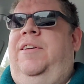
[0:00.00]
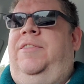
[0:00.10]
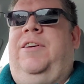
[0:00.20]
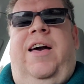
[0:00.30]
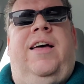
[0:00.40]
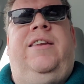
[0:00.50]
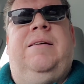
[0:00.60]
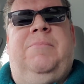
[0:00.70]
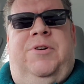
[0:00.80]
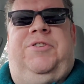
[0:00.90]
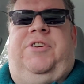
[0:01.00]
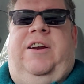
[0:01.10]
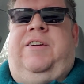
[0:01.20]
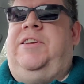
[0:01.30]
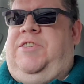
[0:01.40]
the goddamn
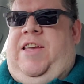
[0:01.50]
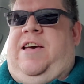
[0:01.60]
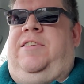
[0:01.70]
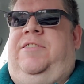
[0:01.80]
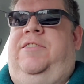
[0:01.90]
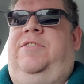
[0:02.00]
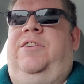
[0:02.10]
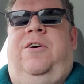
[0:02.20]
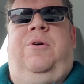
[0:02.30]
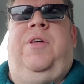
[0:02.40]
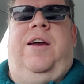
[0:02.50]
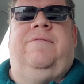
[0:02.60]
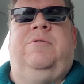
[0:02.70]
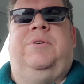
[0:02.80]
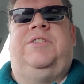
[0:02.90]
mercenaries yet to go to
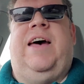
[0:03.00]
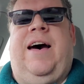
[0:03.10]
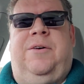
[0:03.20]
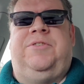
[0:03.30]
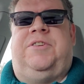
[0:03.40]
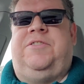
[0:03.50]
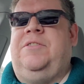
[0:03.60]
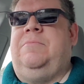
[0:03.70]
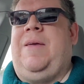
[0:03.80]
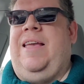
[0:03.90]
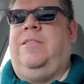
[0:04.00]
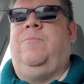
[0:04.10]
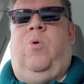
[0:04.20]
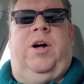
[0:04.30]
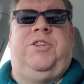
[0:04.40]
everyone's houses and make
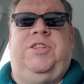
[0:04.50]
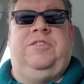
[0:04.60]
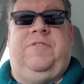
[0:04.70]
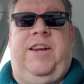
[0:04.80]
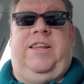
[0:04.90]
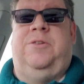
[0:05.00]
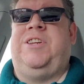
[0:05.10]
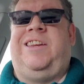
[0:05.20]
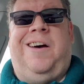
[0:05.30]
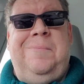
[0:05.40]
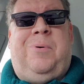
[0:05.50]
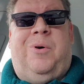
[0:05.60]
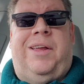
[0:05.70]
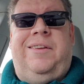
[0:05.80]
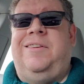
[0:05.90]
them watch these videos at
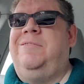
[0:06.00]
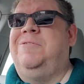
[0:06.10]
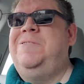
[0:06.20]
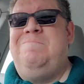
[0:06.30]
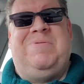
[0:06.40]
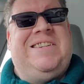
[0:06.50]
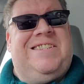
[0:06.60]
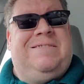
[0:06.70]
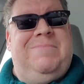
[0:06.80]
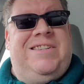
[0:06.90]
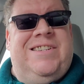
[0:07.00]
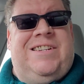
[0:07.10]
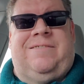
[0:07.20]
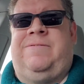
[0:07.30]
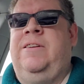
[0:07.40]
gunpoint. It's really pissing me
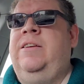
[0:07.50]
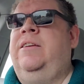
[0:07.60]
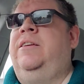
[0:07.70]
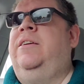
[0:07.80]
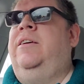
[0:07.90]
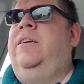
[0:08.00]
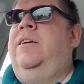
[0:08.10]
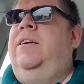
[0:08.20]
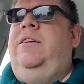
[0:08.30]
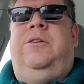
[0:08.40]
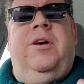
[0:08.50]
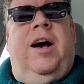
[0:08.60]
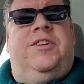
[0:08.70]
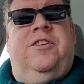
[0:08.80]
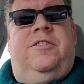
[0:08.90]
off. You
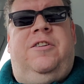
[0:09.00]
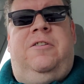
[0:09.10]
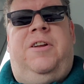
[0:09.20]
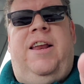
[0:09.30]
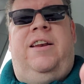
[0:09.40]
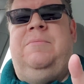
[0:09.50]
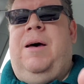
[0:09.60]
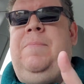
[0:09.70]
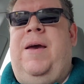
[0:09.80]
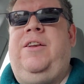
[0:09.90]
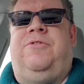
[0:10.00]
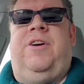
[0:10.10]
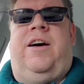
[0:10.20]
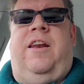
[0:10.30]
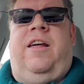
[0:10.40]
guys aren't donating to my
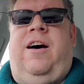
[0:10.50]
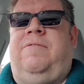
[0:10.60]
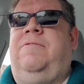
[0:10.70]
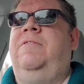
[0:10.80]
Patreon enough.